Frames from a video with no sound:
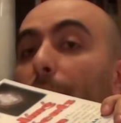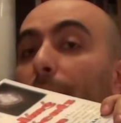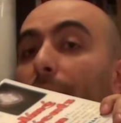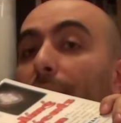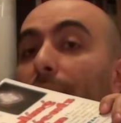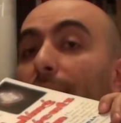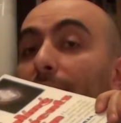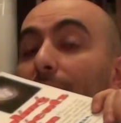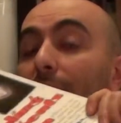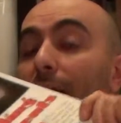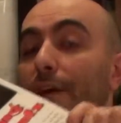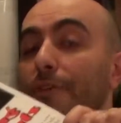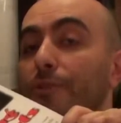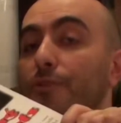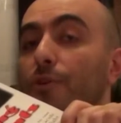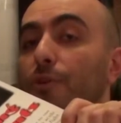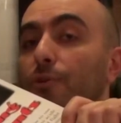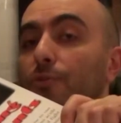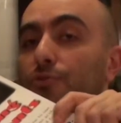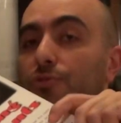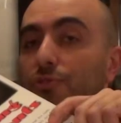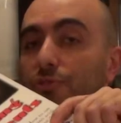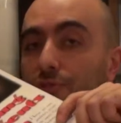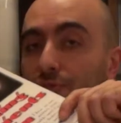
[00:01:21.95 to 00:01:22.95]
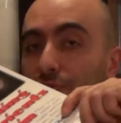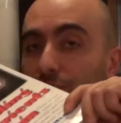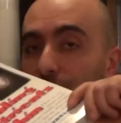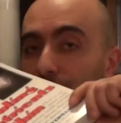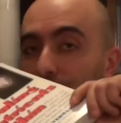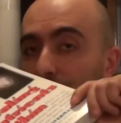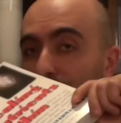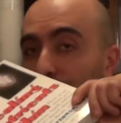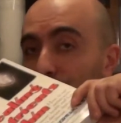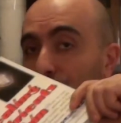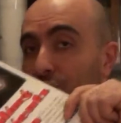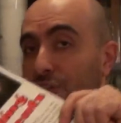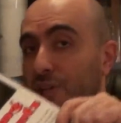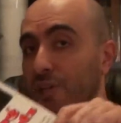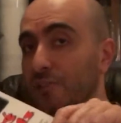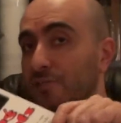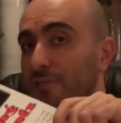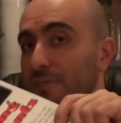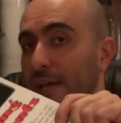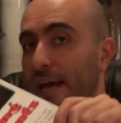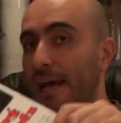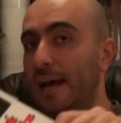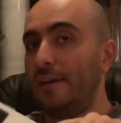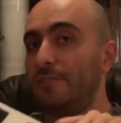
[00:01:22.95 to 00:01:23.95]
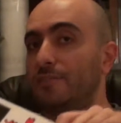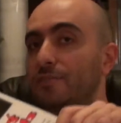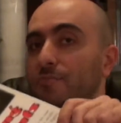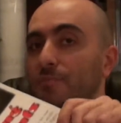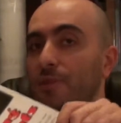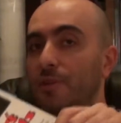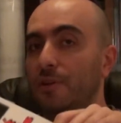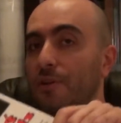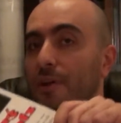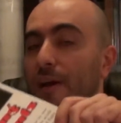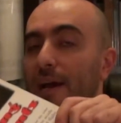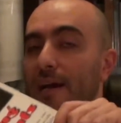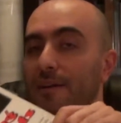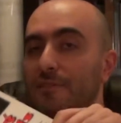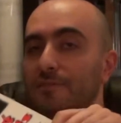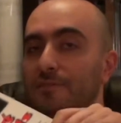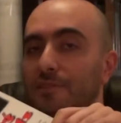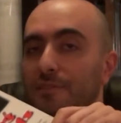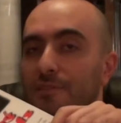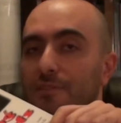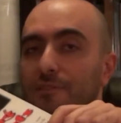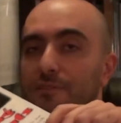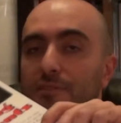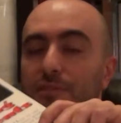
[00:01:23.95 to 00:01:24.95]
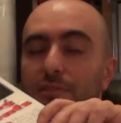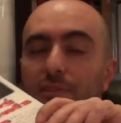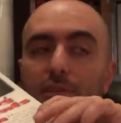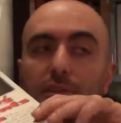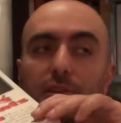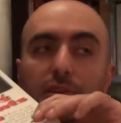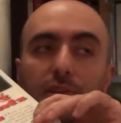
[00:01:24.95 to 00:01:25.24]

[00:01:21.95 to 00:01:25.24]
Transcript: in high doses just as amino acids,